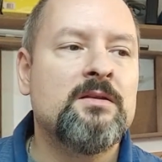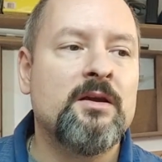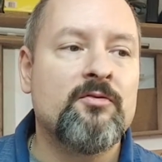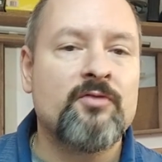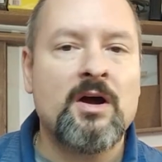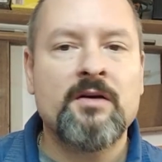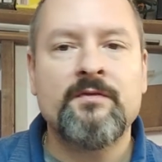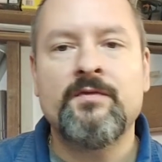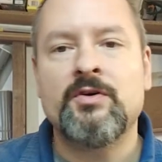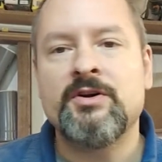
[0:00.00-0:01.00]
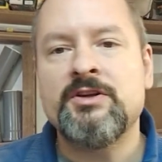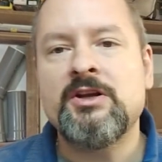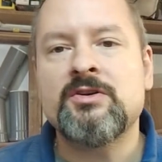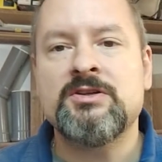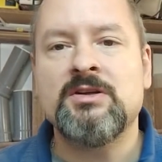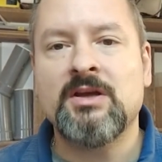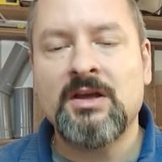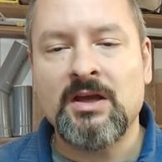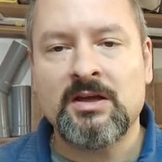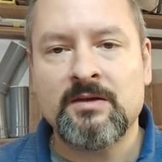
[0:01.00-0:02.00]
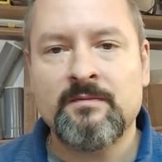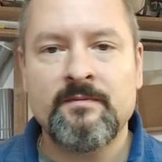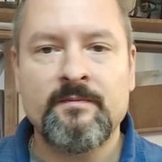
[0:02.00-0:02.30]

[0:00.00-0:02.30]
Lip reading: they run for a nicotine kick,